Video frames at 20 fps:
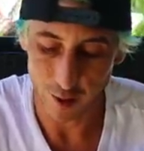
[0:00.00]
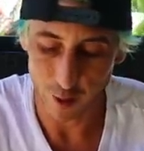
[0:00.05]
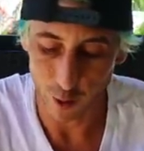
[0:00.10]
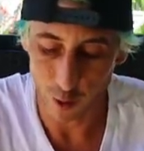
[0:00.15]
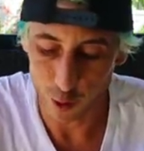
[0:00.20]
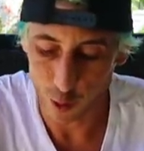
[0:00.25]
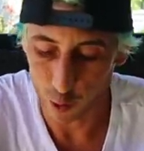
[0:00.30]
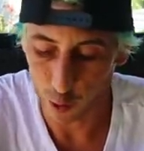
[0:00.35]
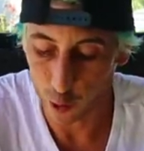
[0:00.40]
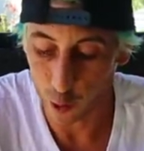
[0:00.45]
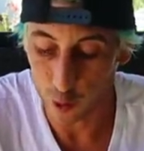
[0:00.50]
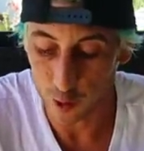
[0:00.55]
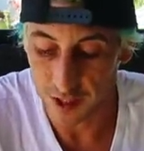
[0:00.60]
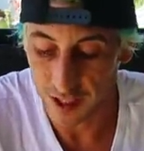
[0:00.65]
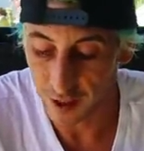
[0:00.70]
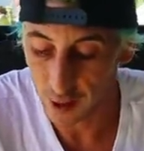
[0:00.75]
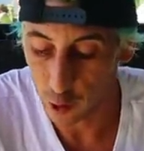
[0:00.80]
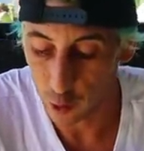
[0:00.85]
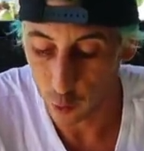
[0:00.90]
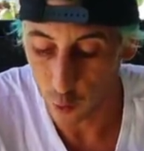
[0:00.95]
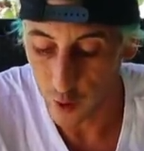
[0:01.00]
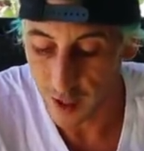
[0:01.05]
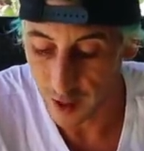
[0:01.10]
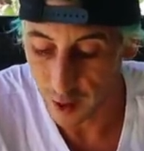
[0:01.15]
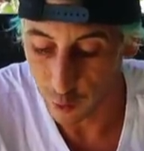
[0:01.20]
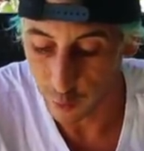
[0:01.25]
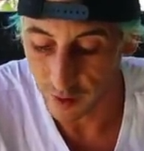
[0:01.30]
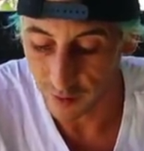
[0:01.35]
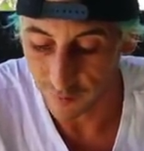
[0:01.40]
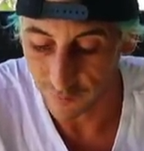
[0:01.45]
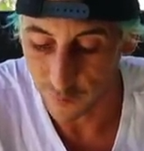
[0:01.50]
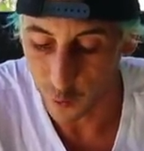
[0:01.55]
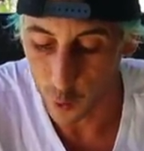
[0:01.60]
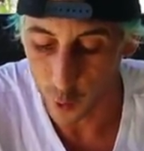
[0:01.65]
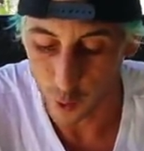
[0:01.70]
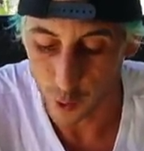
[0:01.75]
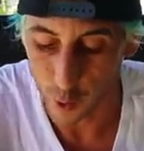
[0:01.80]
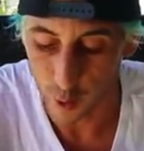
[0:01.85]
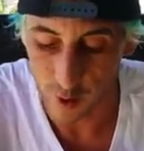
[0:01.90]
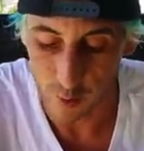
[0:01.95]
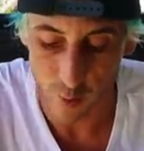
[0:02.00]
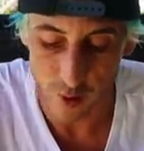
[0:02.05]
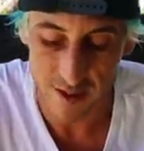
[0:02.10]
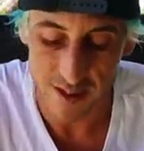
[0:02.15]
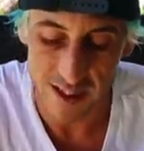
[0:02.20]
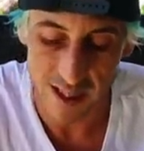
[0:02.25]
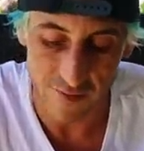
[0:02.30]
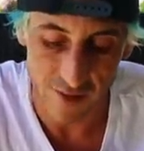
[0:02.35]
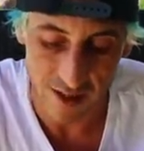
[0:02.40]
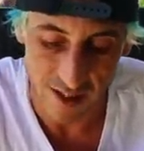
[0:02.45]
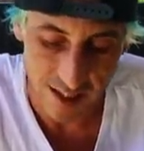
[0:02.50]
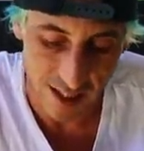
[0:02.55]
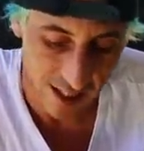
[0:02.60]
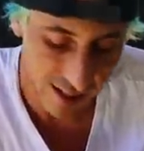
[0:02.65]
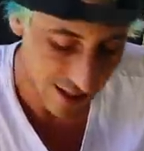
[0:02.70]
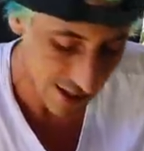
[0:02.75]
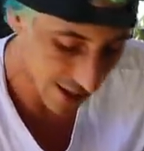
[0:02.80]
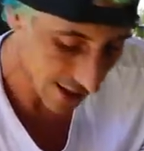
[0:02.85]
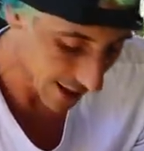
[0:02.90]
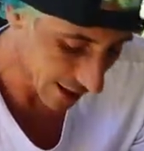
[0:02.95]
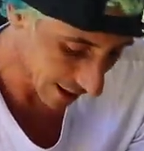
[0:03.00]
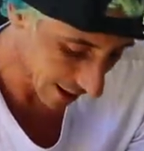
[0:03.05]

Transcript: Also 13, 23, 4, 31, 17.